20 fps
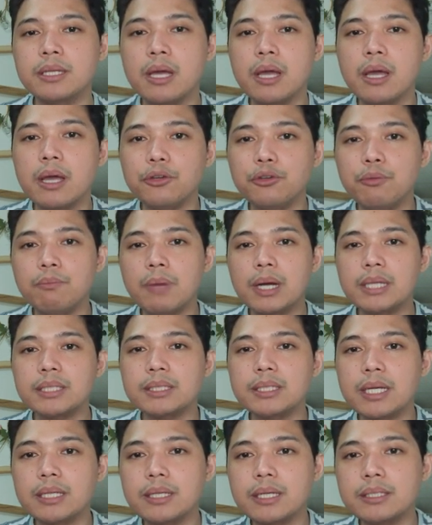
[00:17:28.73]
you must
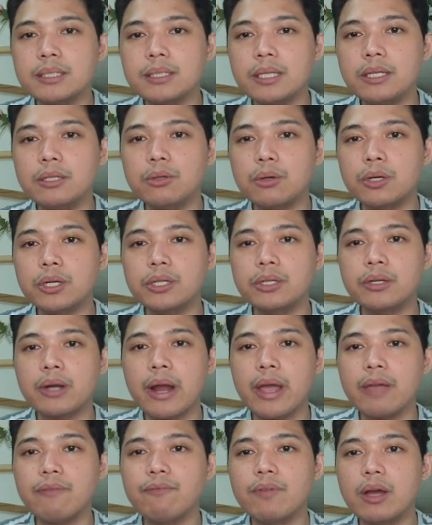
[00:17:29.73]
not exceed or
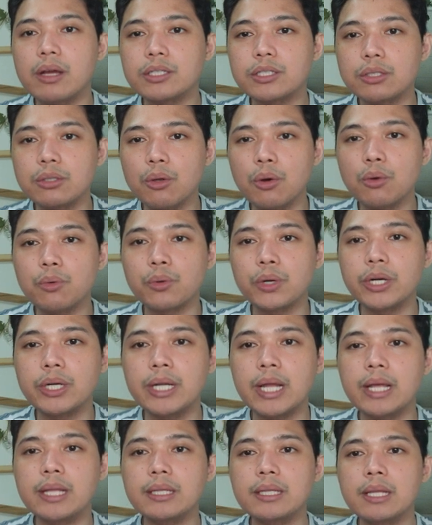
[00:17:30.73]
drive slower
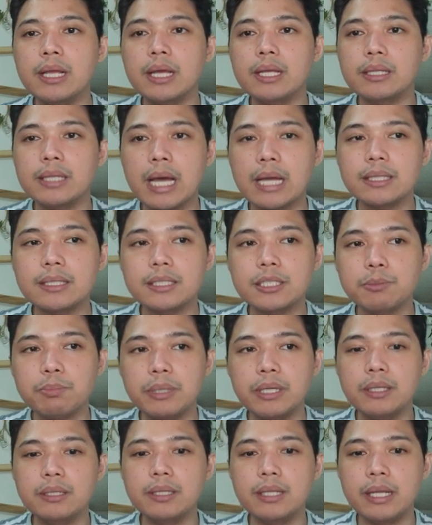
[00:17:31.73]
than that
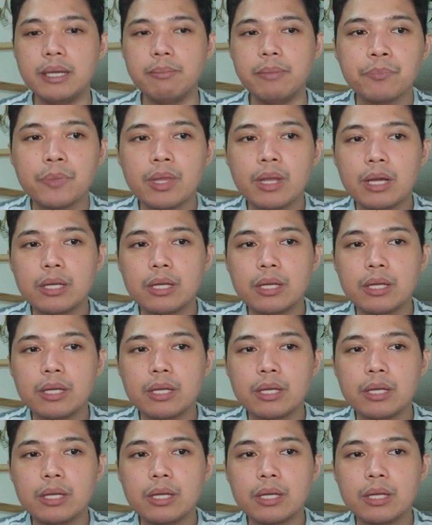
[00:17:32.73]
speed limit.